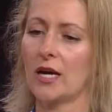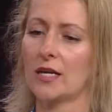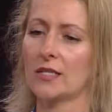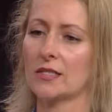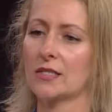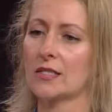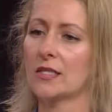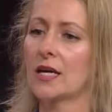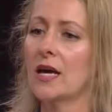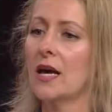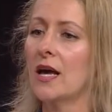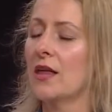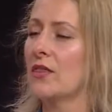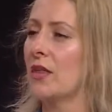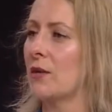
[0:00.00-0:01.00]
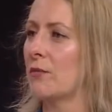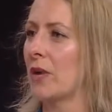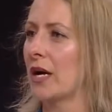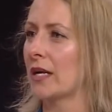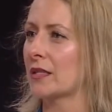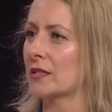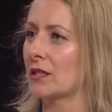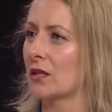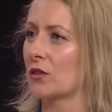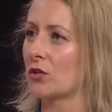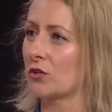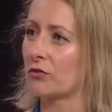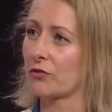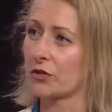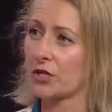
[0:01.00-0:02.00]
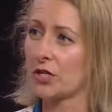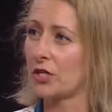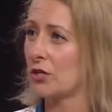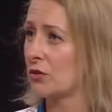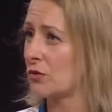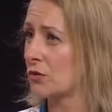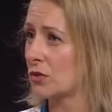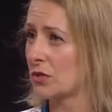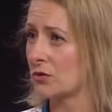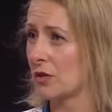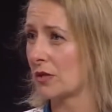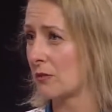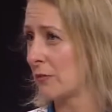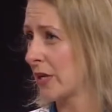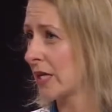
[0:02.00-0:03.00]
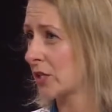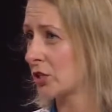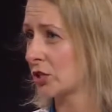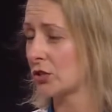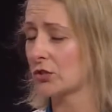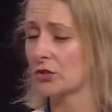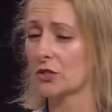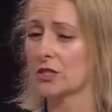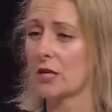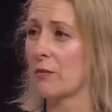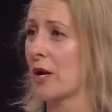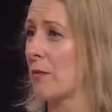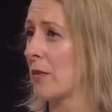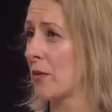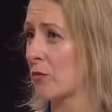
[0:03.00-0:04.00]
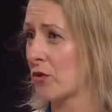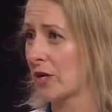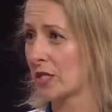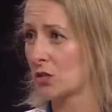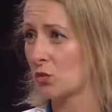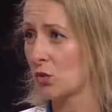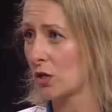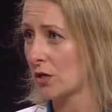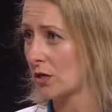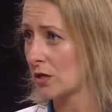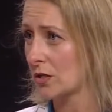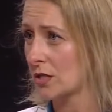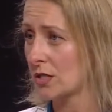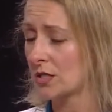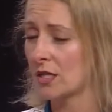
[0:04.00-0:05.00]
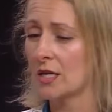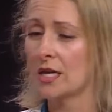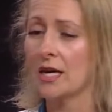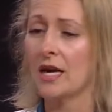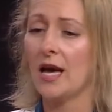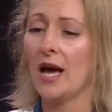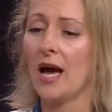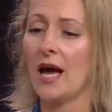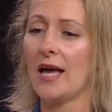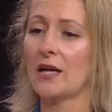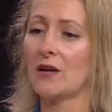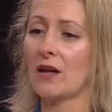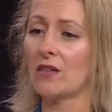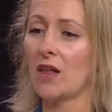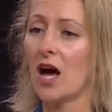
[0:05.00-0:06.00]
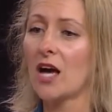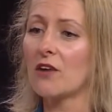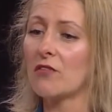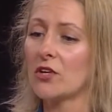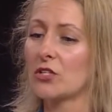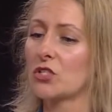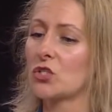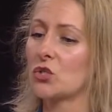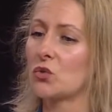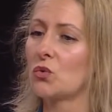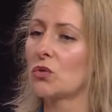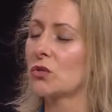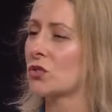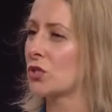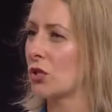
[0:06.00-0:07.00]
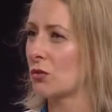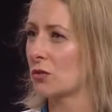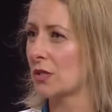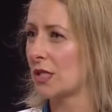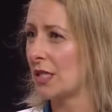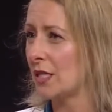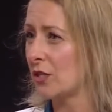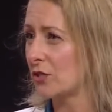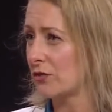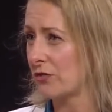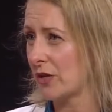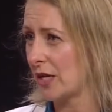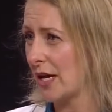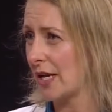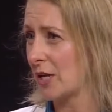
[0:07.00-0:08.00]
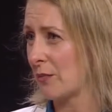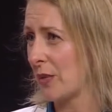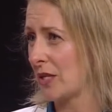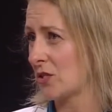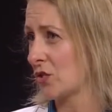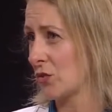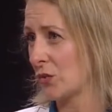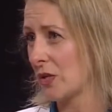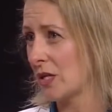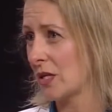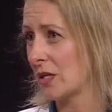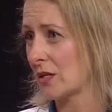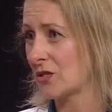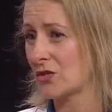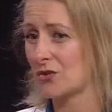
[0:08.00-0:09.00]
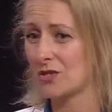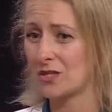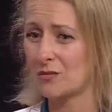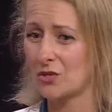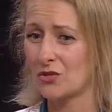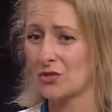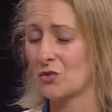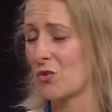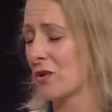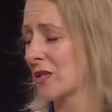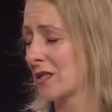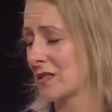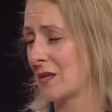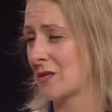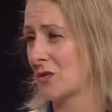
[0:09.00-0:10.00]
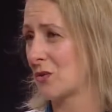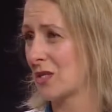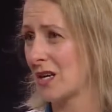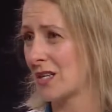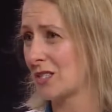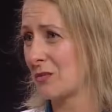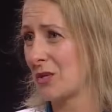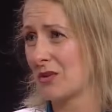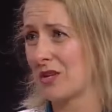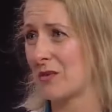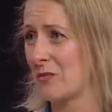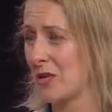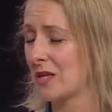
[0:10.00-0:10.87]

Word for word: as they might look for cues in pictures, they might memorize words. And a lot of our schools don't teach phonetic based reading, so some of those warning signs we talked about